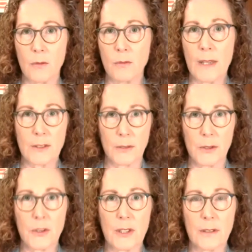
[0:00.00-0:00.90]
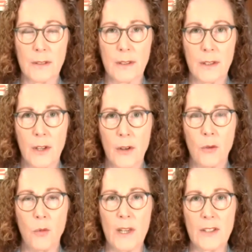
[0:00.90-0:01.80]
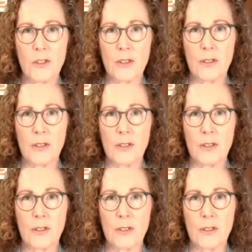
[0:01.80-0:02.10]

resolution, which